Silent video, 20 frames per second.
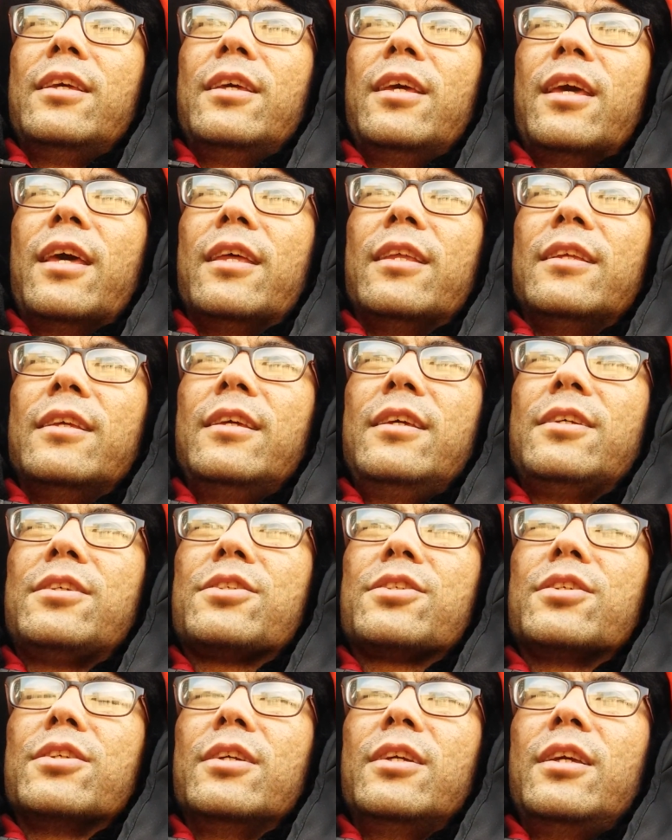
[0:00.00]
and
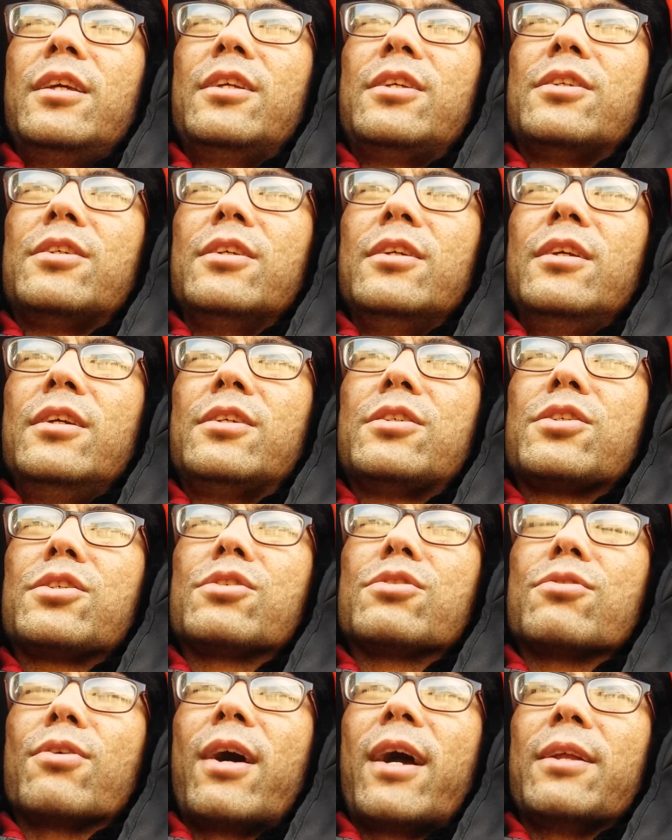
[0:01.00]
each
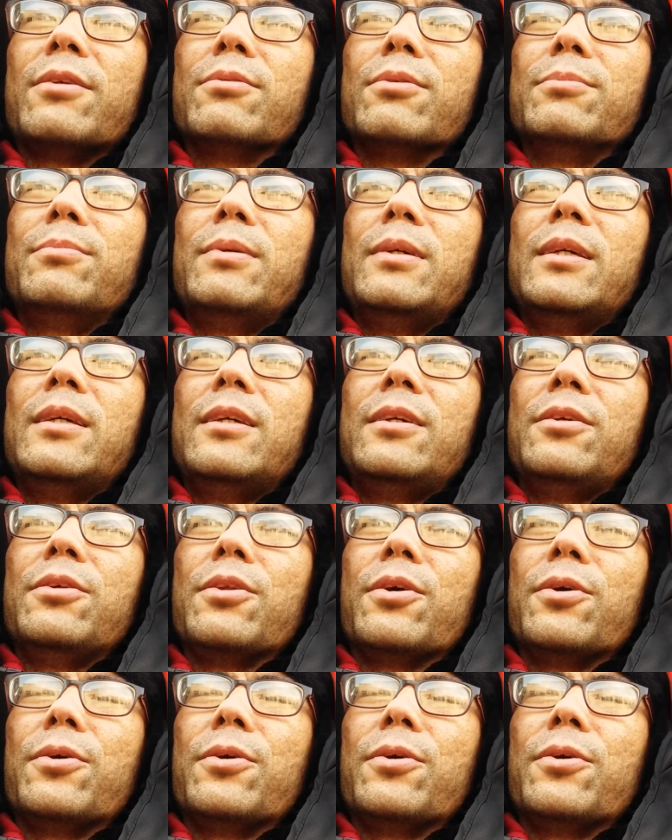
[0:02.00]
stride will be